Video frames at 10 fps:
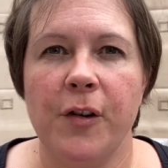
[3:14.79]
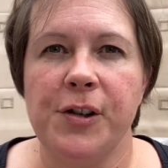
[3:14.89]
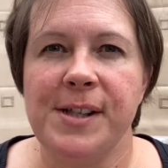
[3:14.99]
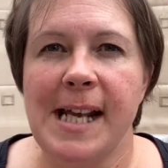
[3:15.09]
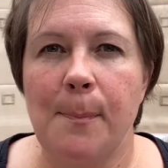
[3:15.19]

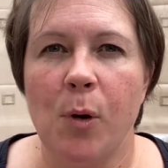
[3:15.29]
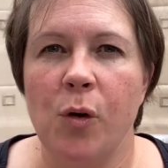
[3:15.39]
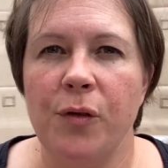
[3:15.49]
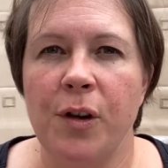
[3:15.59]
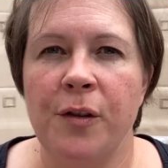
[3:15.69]
step
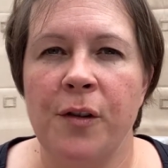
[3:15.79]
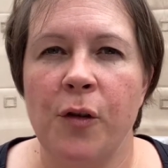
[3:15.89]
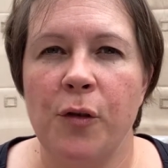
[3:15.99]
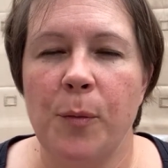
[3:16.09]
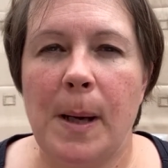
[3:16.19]
on
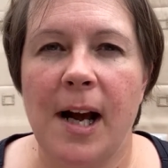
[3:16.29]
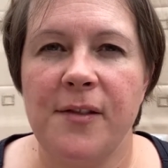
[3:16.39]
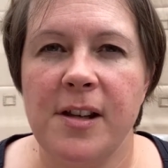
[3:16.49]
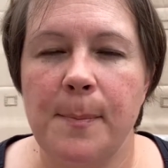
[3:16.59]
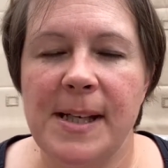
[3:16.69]
their path
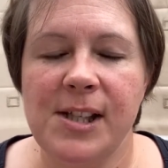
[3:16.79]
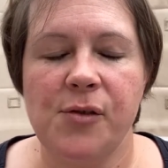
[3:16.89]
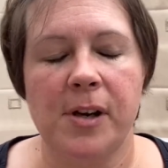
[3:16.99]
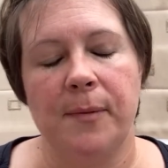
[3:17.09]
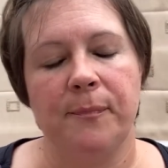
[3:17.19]
to the
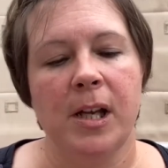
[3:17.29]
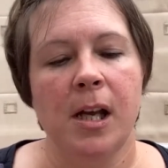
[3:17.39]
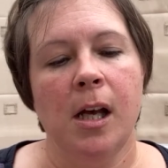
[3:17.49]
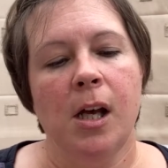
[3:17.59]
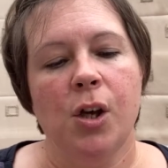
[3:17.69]
mystery.
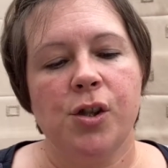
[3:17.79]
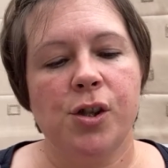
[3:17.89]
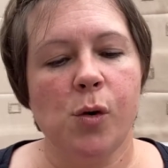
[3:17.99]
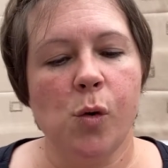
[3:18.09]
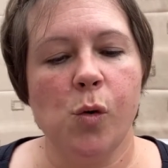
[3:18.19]

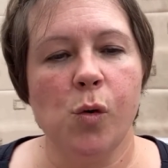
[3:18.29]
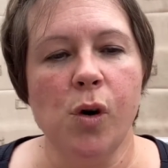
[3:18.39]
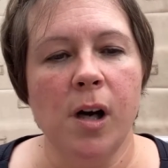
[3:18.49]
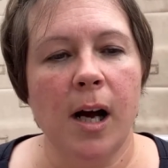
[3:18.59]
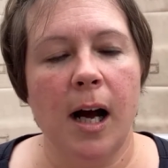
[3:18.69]

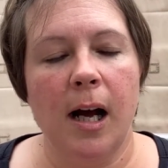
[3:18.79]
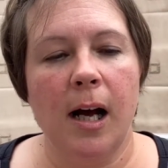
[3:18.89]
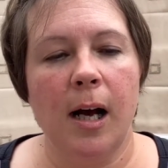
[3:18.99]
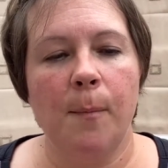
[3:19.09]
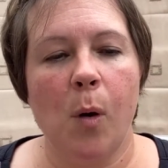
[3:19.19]
So
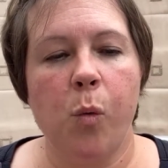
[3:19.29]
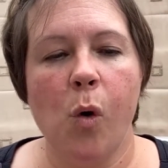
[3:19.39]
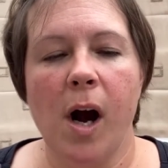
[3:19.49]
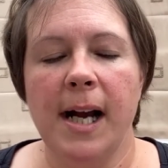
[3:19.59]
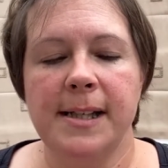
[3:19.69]

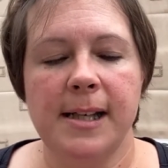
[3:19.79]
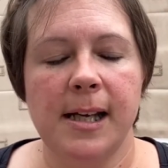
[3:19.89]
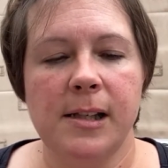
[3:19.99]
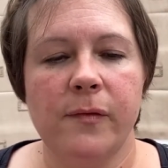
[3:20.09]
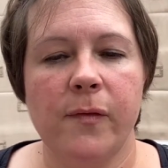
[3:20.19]
what I
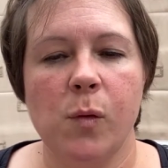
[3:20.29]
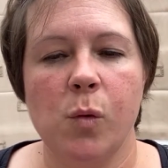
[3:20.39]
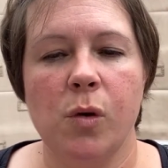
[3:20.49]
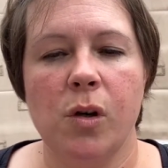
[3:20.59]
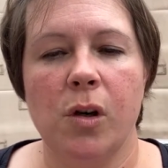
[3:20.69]
did
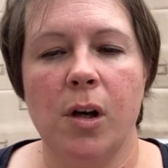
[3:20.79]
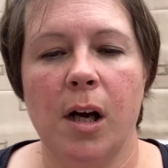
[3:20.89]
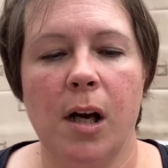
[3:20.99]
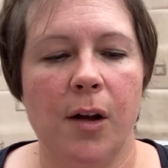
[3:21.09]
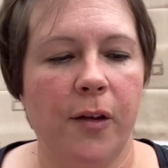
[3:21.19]
for
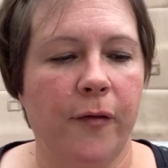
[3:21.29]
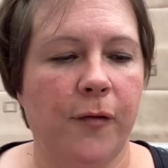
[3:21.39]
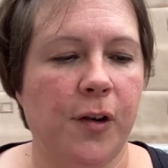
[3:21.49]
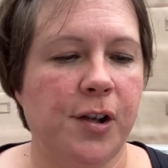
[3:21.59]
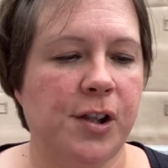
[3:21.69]
the
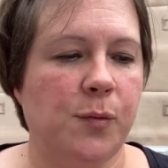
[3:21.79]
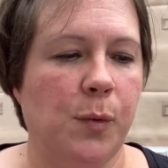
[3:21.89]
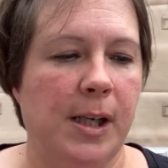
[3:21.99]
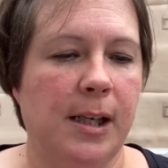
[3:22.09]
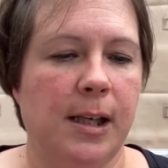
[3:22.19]
first
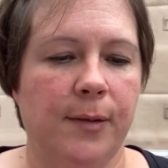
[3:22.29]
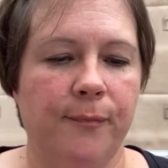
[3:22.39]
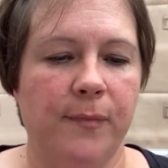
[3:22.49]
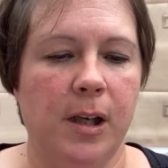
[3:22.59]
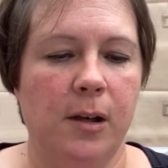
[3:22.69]
week,
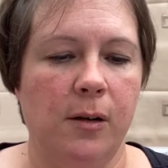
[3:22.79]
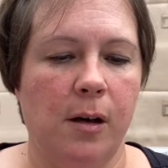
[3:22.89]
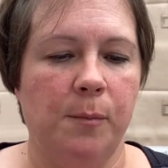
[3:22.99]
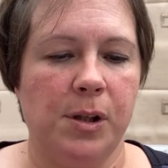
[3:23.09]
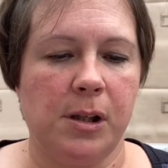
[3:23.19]
now
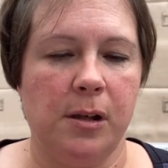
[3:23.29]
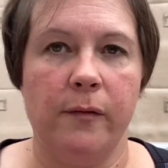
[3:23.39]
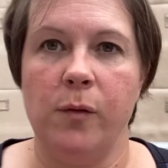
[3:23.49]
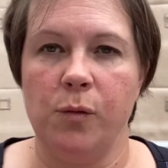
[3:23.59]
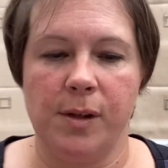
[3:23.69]
I'm just going to
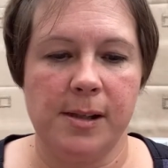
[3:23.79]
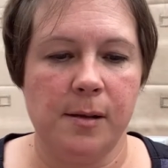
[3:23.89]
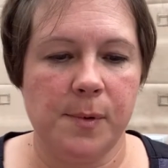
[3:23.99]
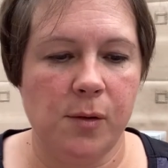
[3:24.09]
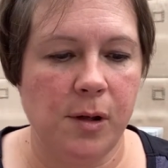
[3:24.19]
fold this up
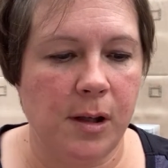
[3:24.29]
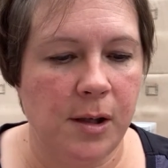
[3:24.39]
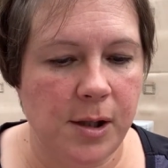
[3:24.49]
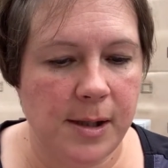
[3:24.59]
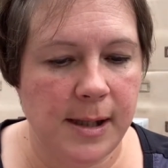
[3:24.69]
so you can
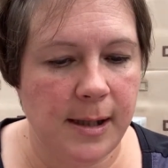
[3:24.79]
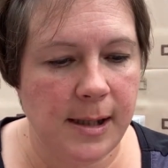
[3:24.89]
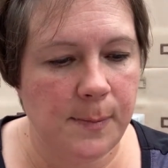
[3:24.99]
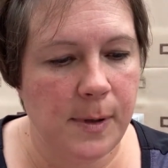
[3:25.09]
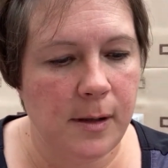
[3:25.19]
just see
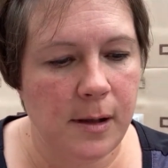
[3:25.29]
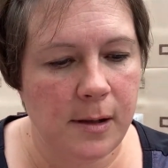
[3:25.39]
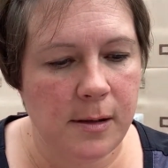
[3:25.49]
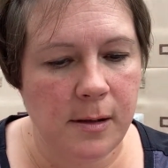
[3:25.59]
this part.